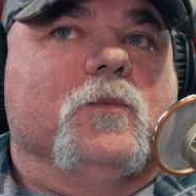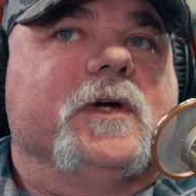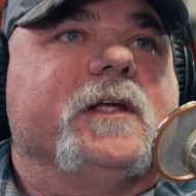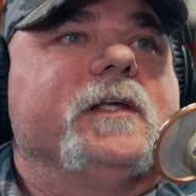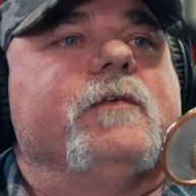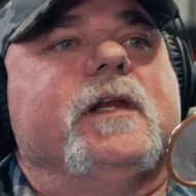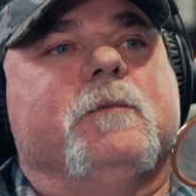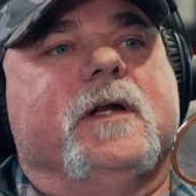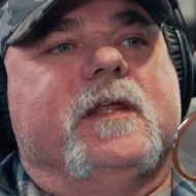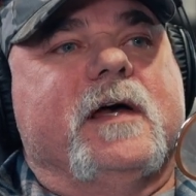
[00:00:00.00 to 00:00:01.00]
want to give
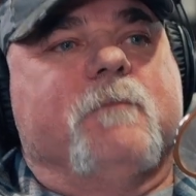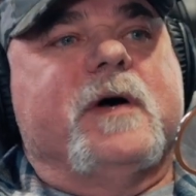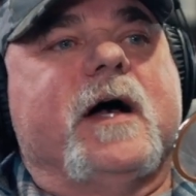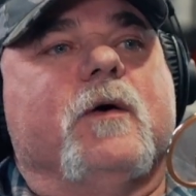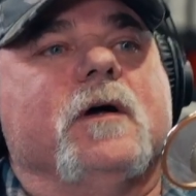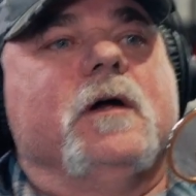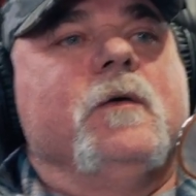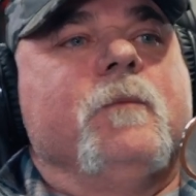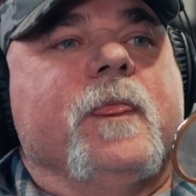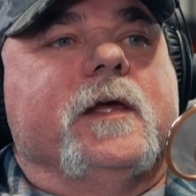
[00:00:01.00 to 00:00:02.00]
anybody that power,
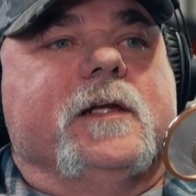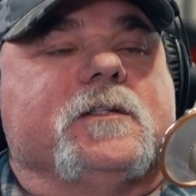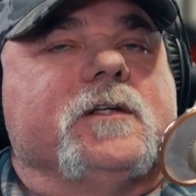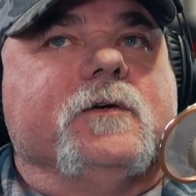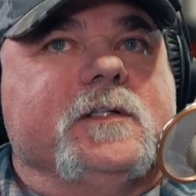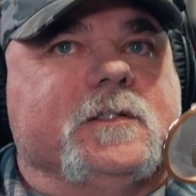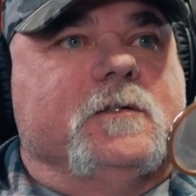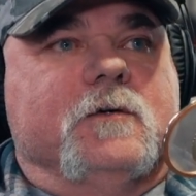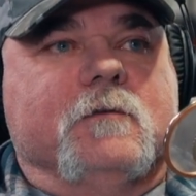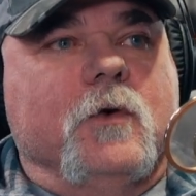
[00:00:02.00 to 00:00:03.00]
and it's so easy
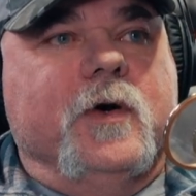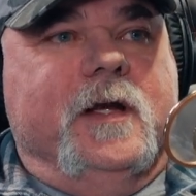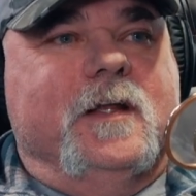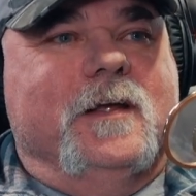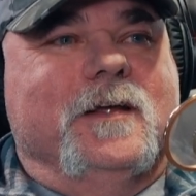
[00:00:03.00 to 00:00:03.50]
to avoid.